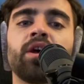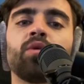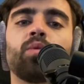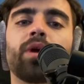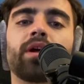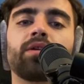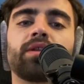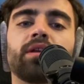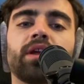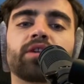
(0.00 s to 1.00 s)
where the
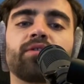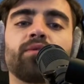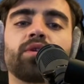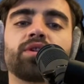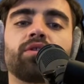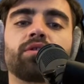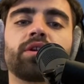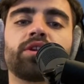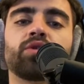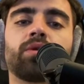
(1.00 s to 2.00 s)
Electrovoice
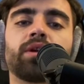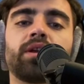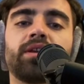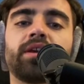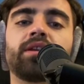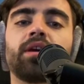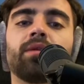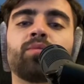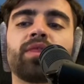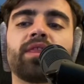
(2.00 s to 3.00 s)
Re20 did come
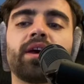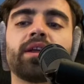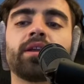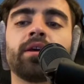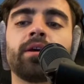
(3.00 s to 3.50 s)
with that.